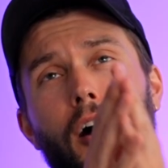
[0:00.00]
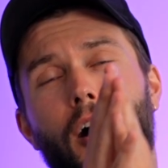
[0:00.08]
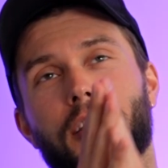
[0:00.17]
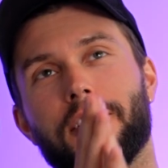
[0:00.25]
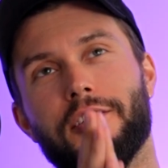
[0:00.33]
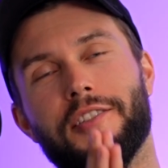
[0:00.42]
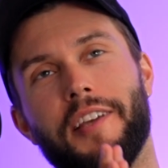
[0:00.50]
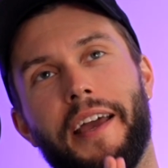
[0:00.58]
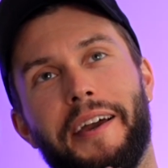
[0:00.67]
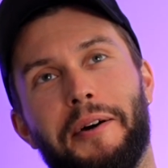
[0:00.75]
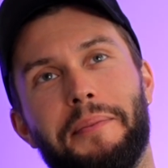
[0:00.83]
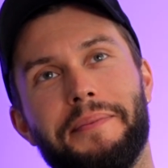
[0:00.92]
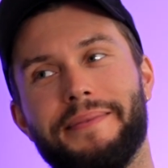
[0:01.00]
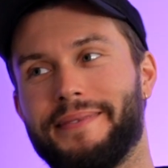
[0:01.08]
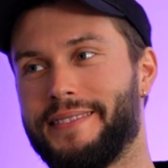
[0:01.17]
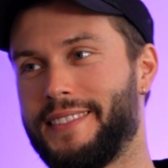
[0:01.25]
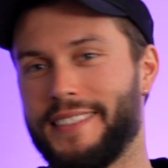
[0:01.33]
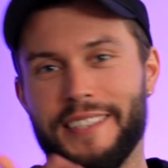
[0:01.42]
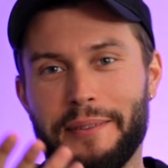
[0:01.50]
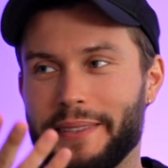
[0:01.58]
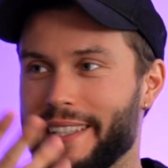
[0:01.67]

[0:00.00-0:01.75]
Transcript: Oh, Sam. Oh my you know God.